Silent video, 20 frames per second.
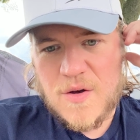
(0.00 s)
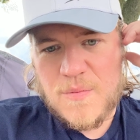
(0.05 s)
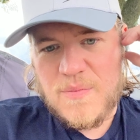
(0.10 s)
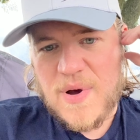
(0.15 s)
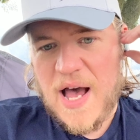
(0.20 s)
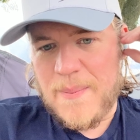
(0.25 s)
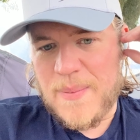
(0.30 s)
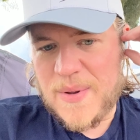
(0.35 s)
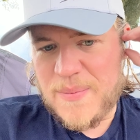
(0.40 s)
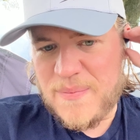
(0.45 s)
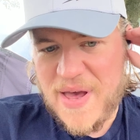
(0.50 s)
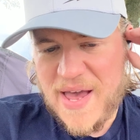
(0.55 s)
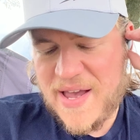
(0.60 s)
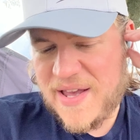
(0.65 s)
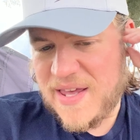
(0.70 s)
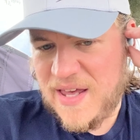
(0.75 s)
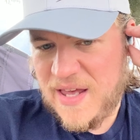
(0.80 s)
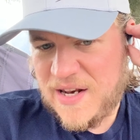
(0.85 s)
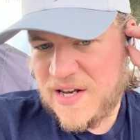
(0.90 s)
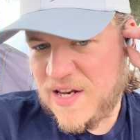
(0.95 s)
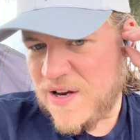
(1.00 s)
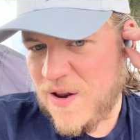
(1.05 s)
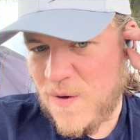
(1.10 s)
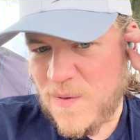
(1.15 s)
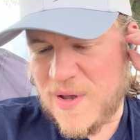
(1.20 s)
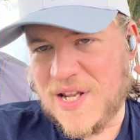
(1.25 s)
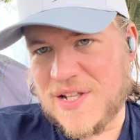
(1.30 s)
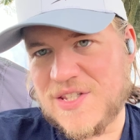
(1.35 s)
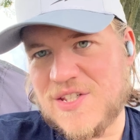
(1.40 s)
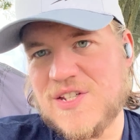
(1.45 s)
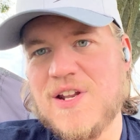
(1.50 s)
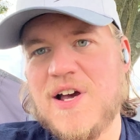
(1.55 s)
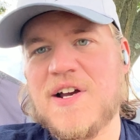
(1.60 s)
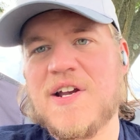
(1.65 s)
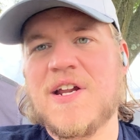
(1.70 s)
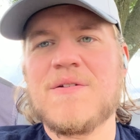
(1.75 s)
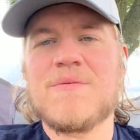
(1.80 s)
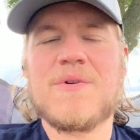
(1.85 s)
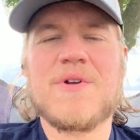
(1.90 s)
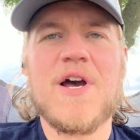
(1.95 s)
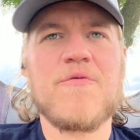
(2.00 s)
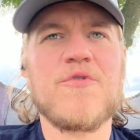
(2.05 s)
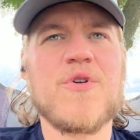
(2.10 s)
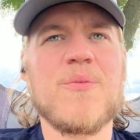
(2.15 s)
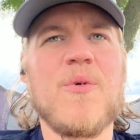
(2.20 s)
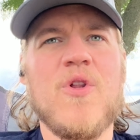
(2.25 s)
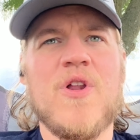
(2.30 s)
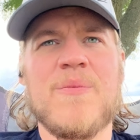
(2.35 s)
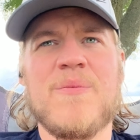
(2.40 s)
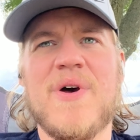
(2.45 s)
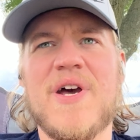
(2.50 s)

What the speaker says: pop it back in, you know, get it snug and comfortable in